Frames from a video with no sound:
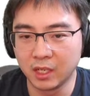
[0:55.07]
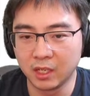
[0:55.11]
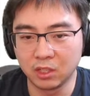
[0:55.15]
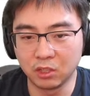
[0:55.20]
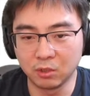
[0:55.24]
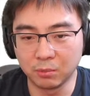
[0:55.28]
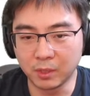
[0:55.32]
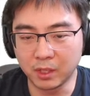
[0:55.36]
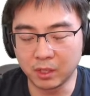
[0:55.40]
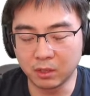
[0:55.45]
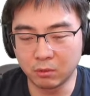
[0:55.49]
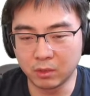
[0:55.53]

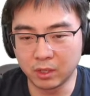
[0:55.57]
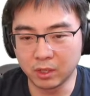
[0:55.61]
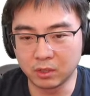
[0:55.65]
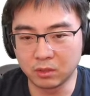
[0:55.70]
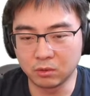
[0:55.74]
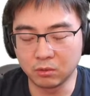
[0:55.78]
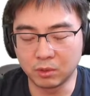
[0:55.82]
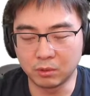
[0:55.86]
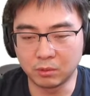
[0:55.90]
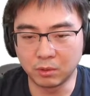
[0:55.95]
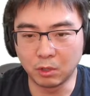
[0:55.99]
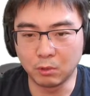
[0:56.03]
You might want to
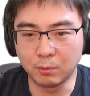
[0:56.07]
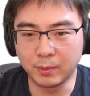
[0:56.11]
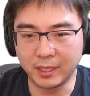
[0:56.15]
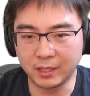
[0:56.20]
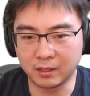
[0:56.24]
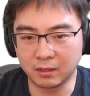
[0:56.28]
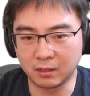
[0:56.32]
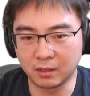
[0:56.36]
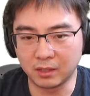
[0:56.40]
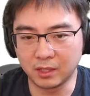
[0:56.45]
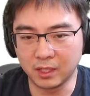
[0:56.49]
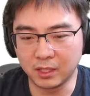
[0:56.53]
do a
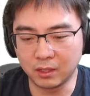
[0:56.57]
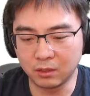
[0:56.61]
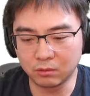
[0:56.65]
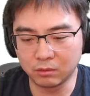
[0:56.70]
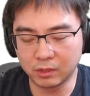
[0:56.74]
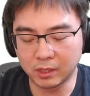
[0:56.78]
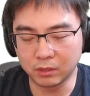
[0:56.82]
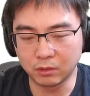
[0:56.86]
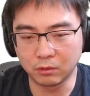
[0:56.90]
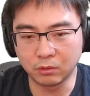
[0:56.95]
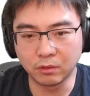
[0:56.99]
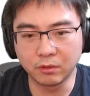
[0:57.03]
rollback on Cloud
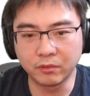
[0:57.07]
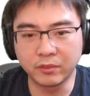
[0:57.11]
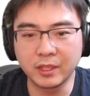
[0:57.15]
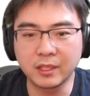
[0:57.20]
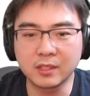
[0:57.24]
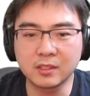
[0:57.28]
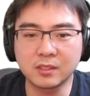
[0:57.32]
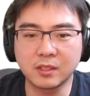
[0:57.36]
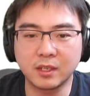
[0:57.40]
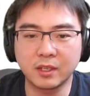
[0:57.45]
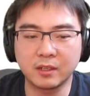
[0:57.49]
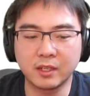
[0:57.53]
Run,
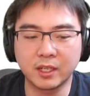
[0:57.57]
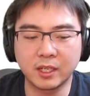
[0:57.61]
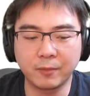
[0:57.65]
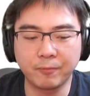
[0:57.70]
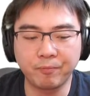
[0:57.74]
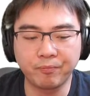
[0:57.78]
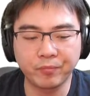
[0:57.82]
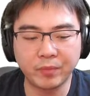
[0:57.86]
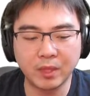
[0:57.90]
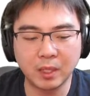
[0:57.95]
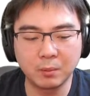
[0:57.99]
things like that.